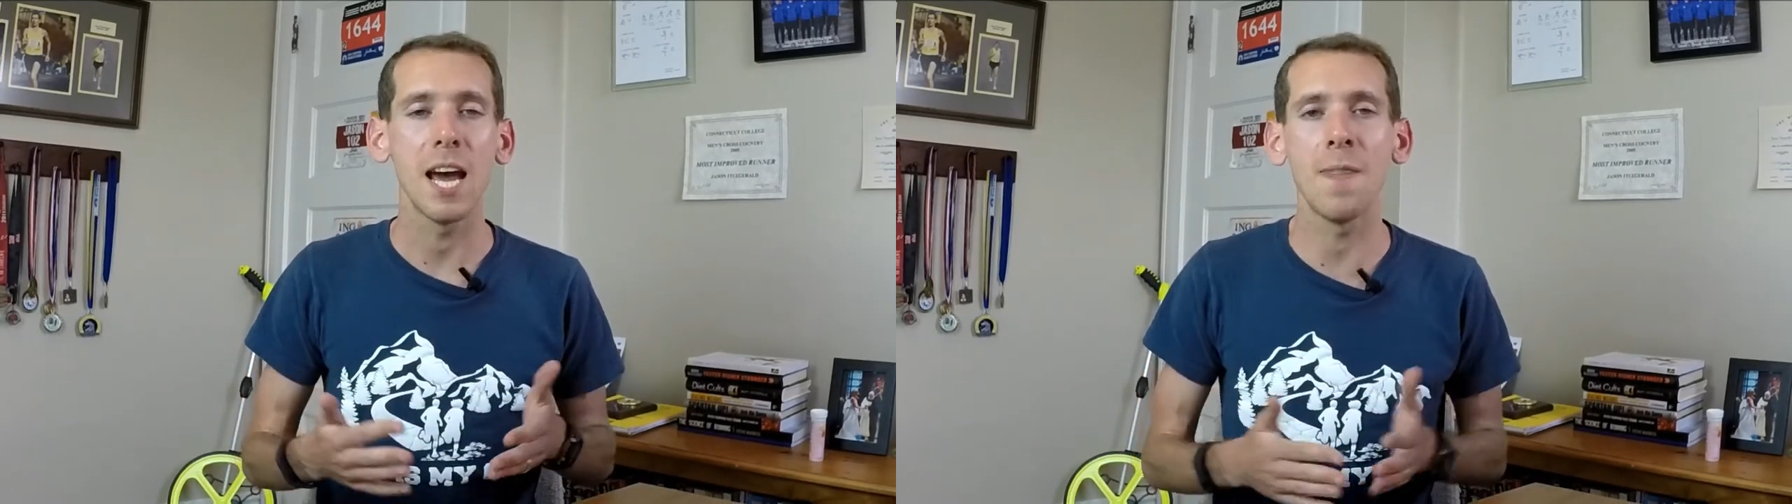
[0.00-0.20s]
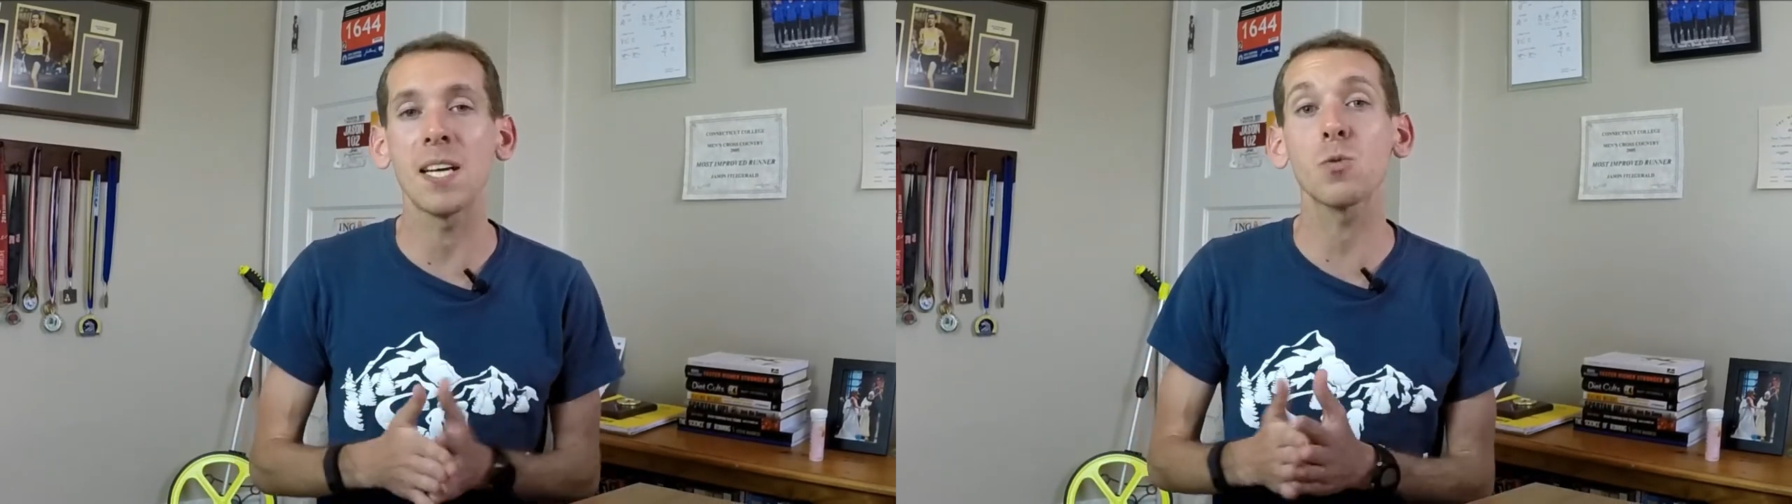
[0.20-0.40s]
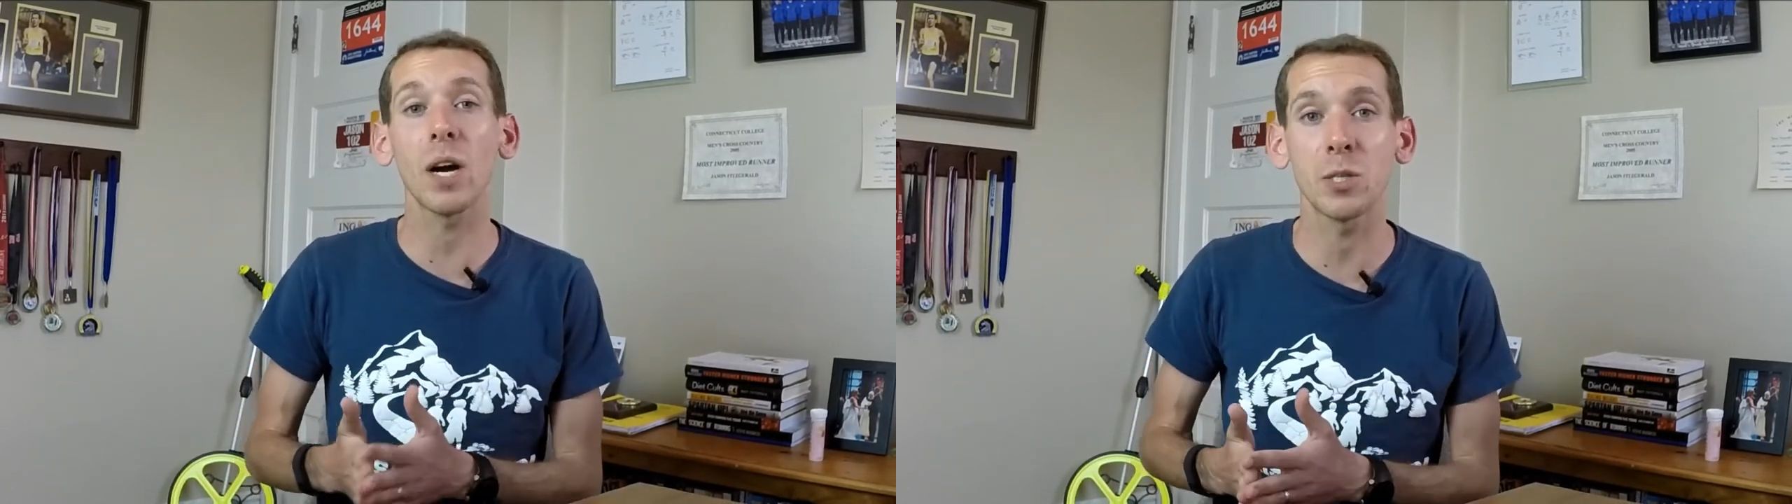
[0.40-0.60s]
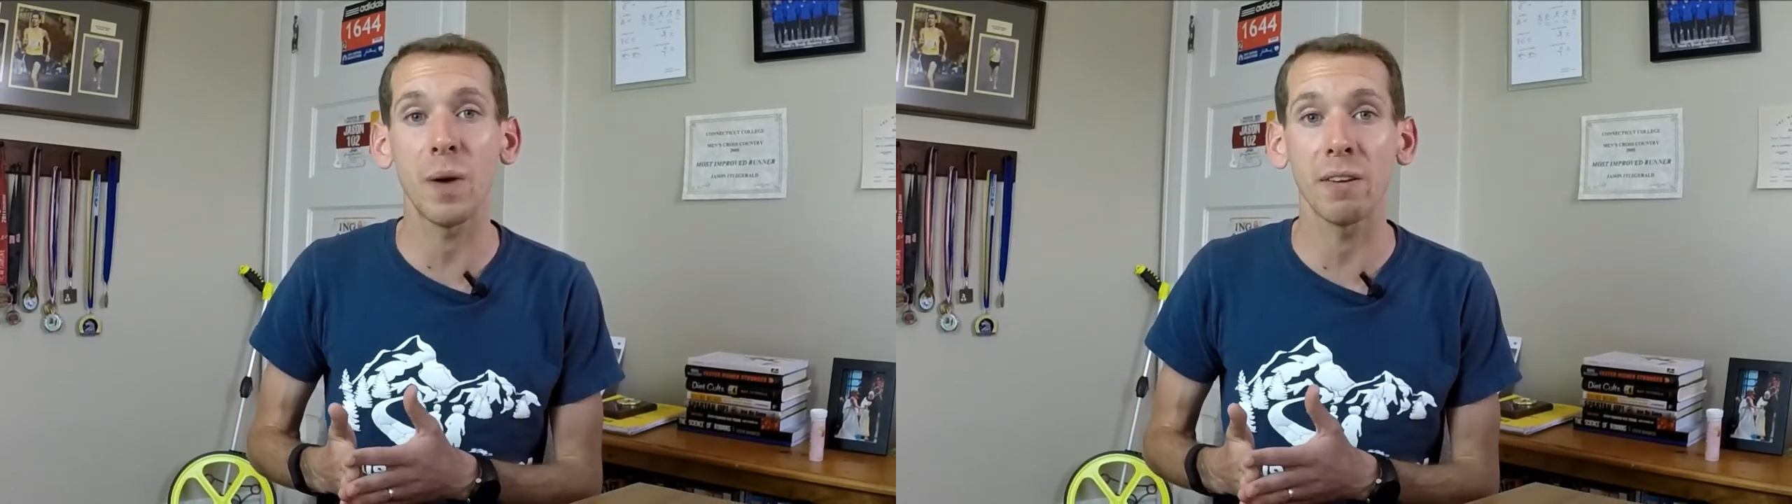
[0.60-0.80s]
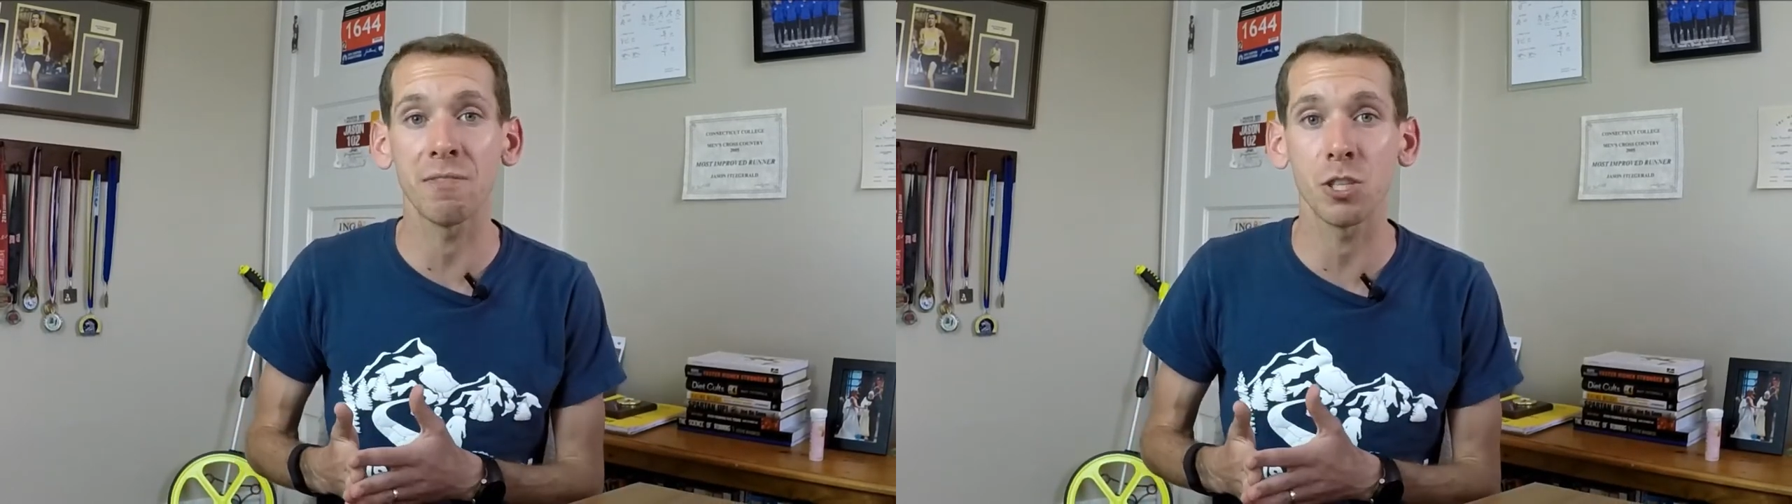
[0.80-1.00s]
And that's why it's
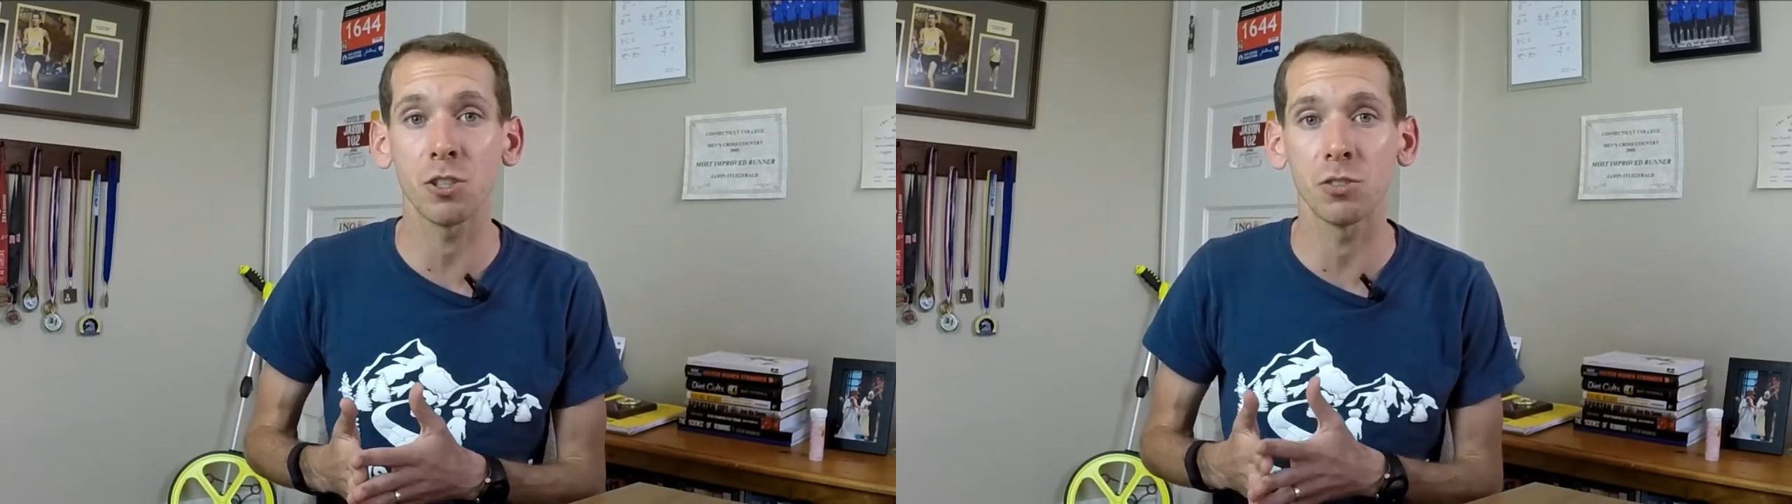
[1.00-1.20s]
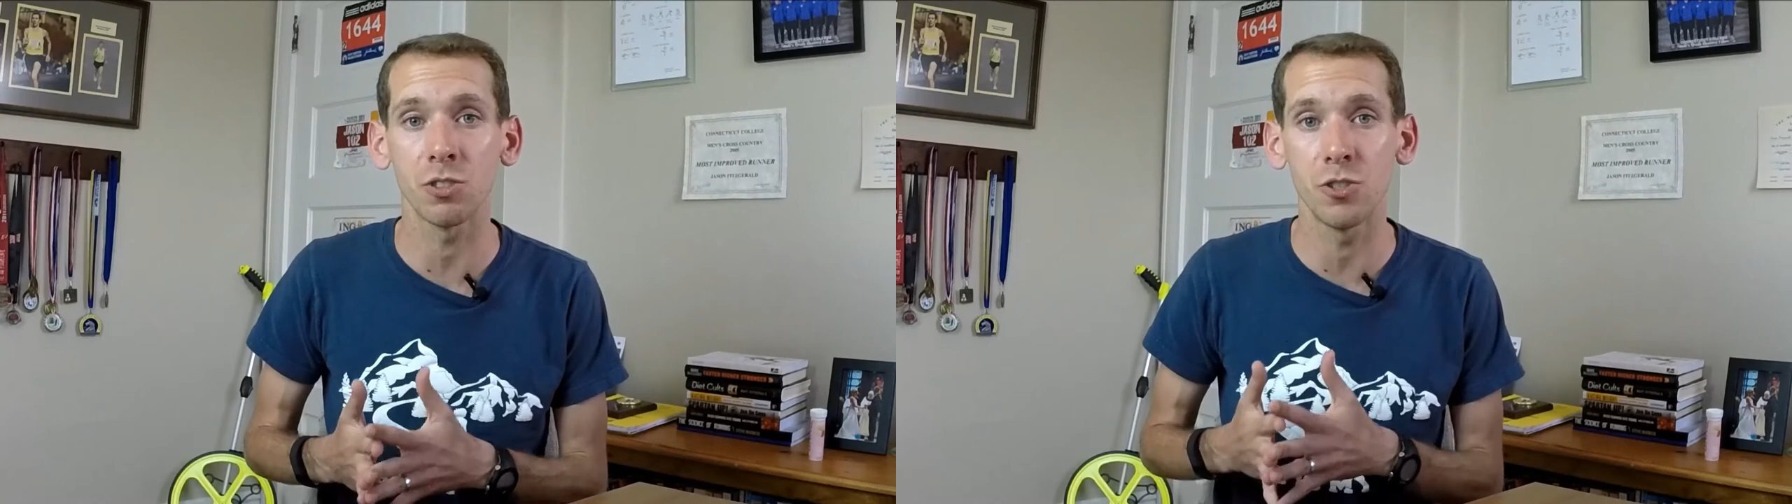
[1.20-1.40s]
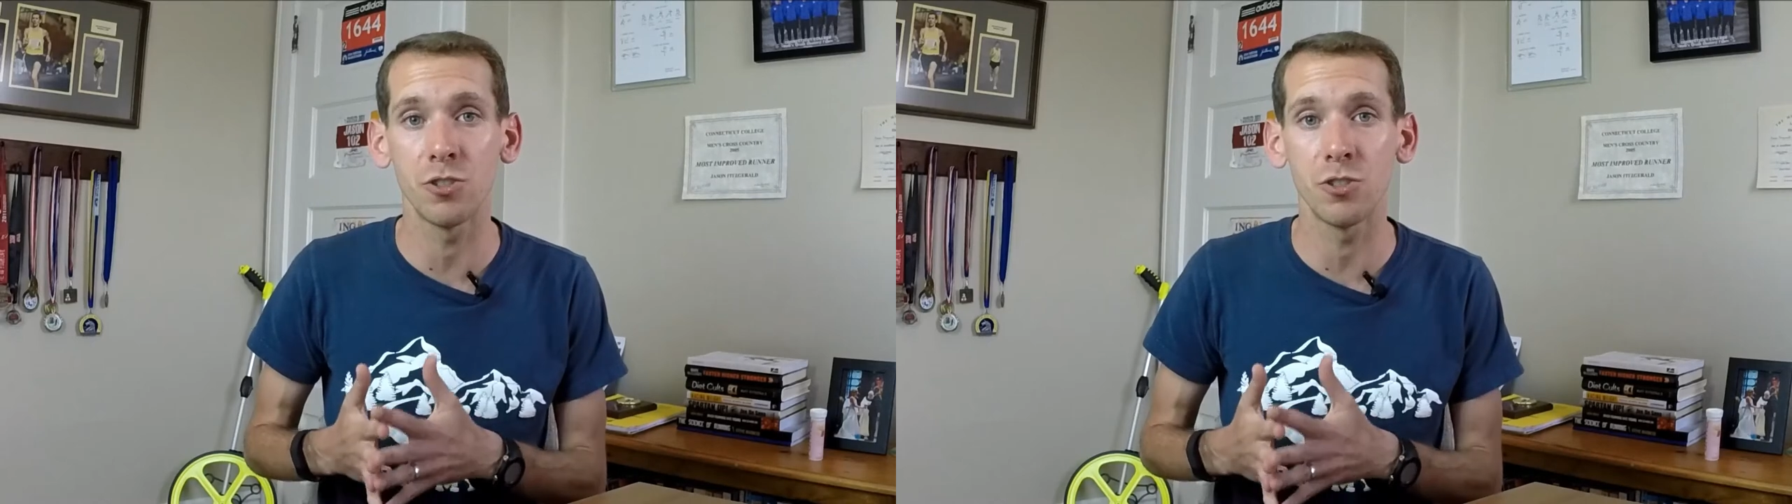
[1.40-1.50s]
beneficial